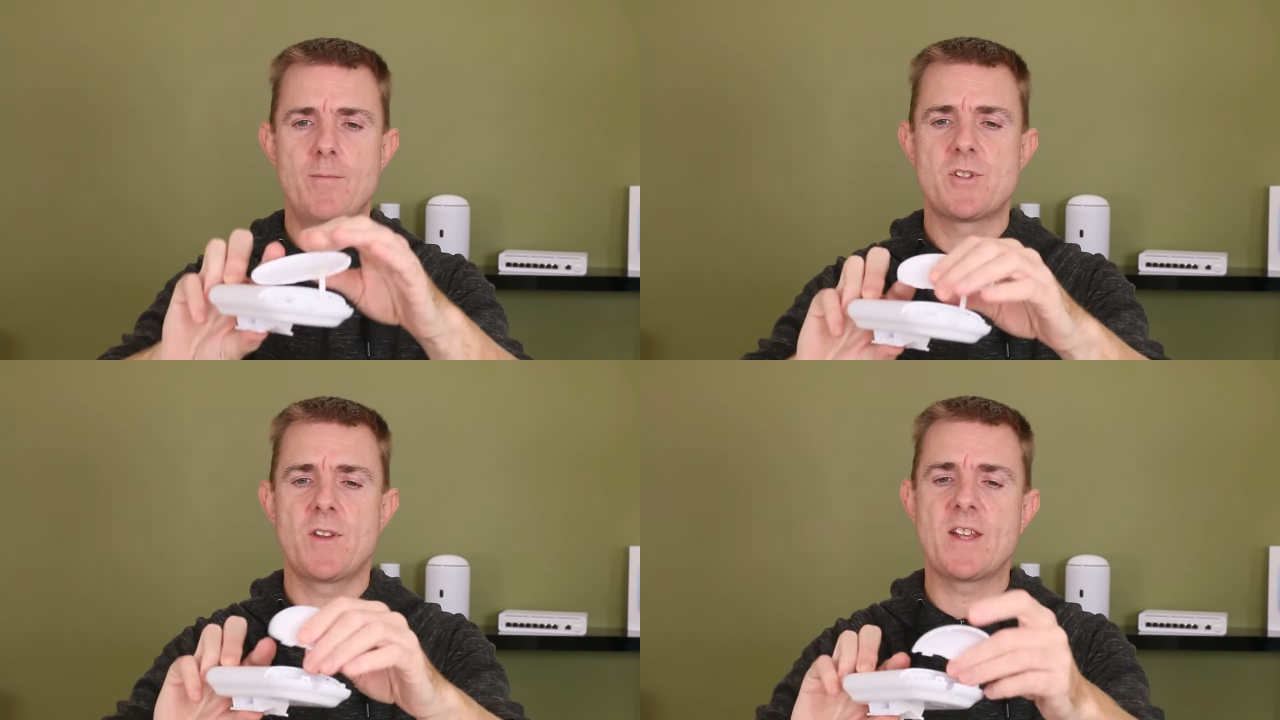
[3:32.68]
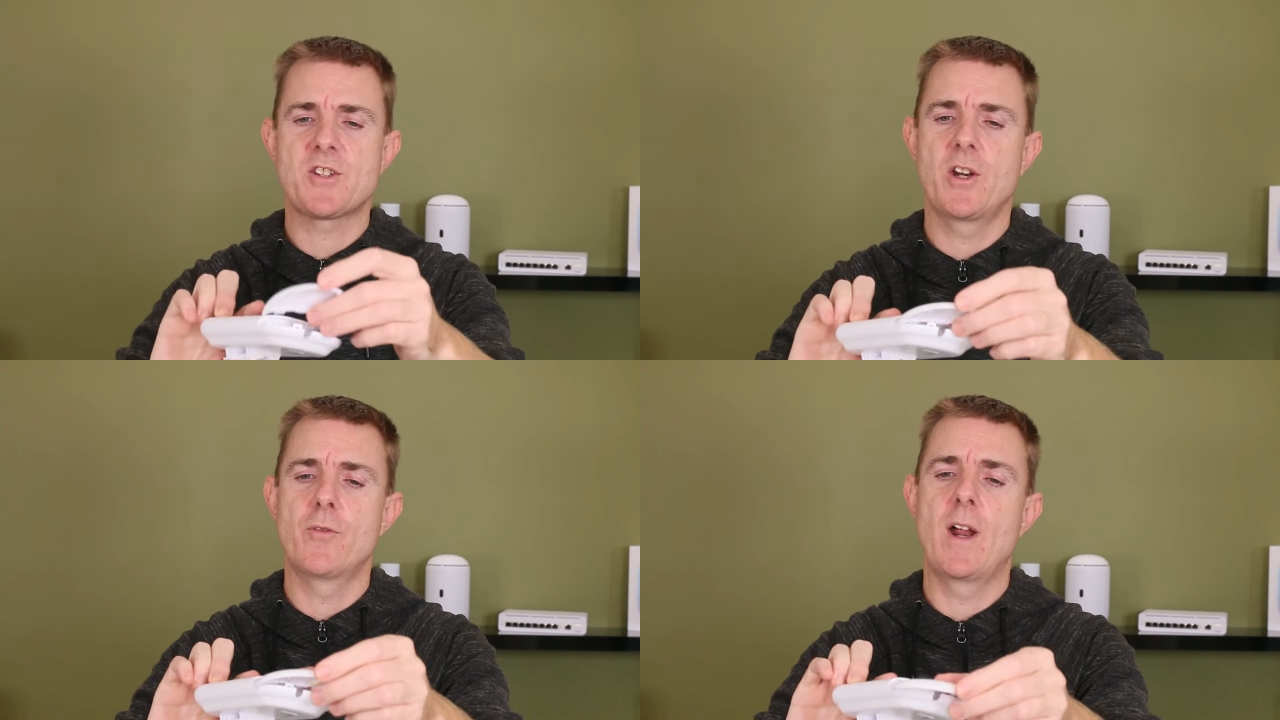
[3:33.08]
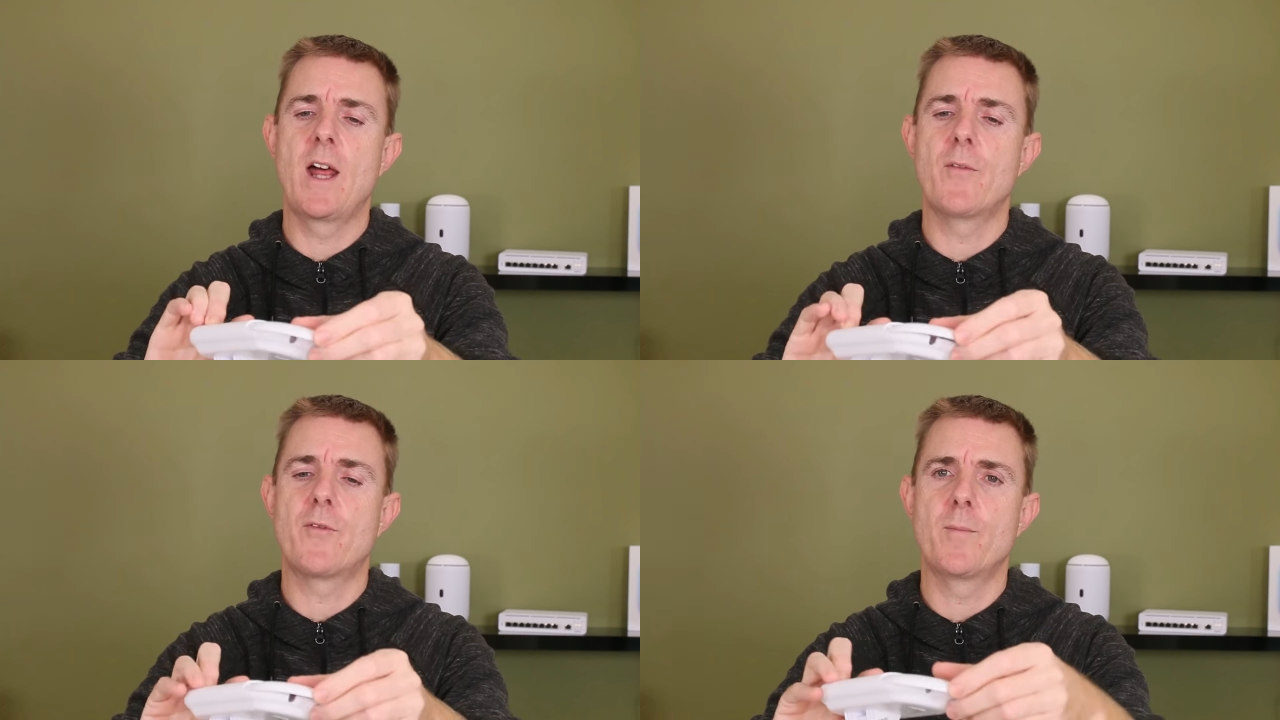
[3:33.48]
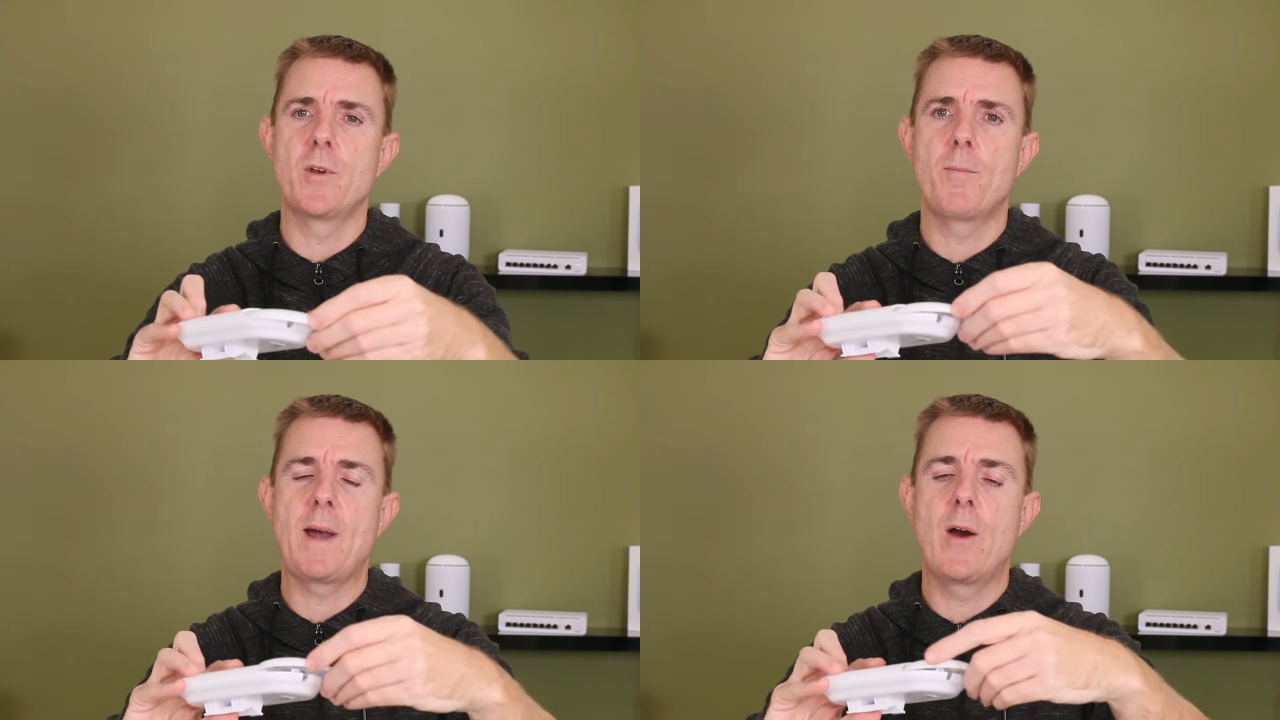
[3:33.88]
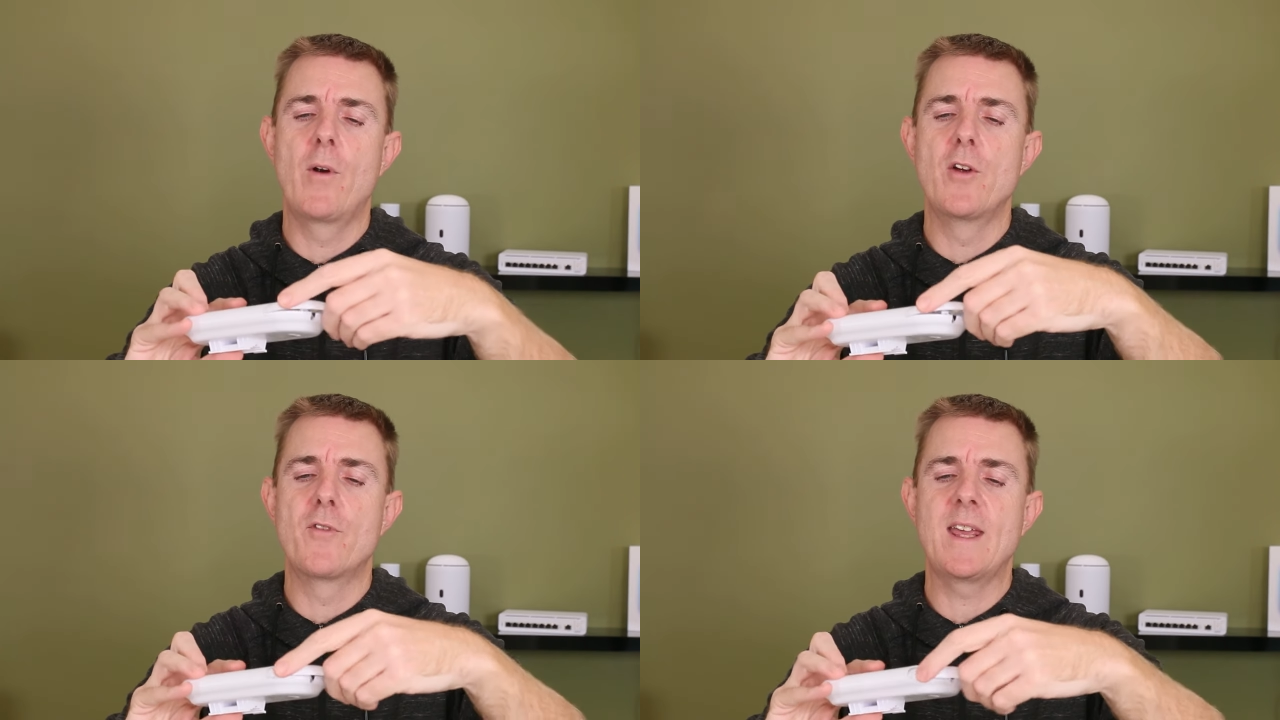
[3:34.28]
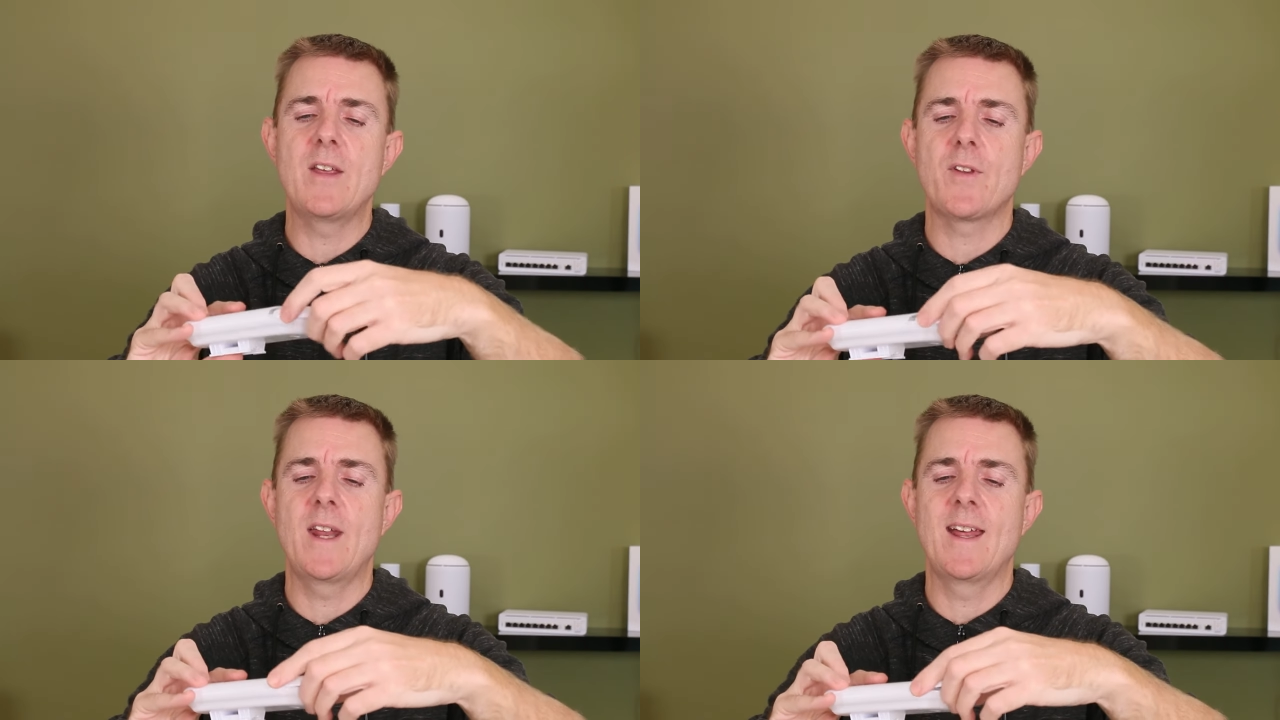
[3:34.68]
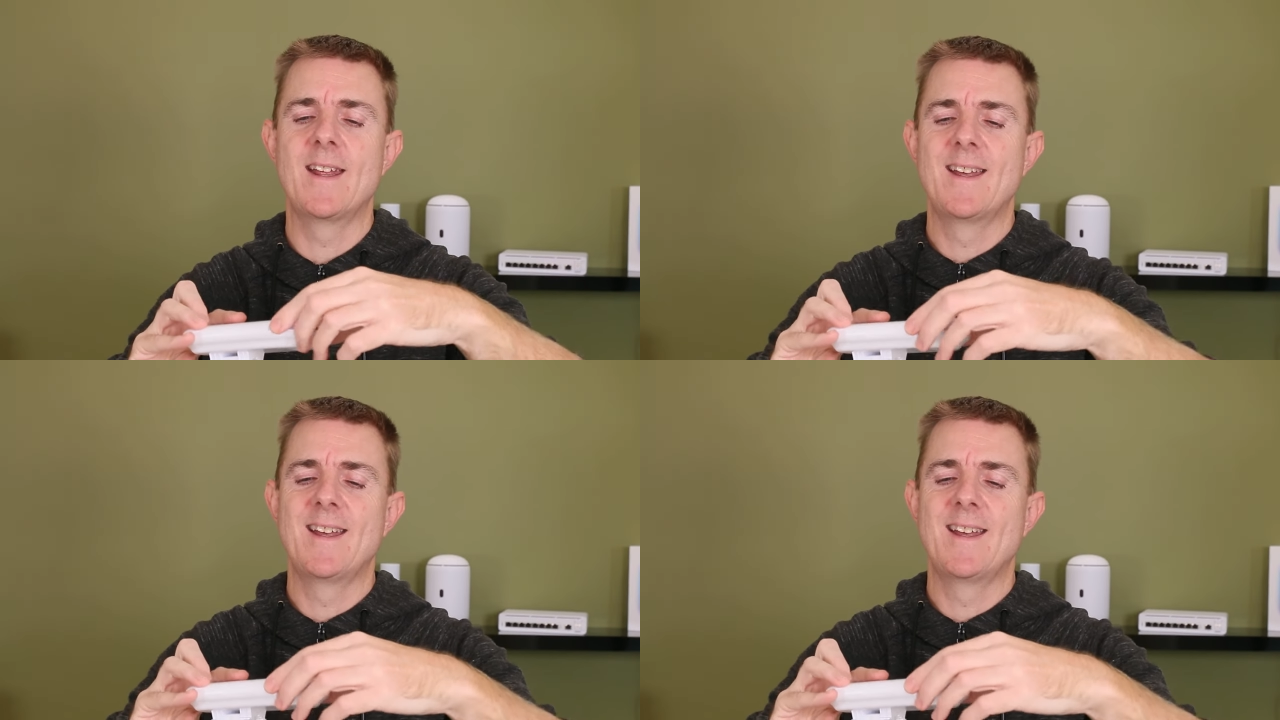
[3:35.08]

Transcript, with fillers: So that's going to run up from your power over Ethernet